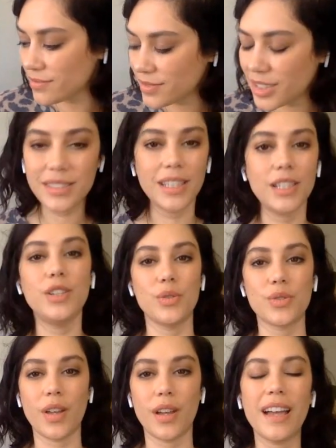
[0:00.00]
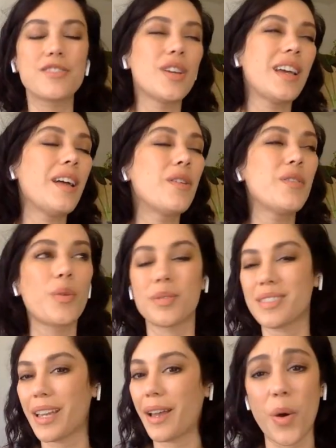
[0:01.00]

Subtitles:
continues on. Actually, I don't even want to say I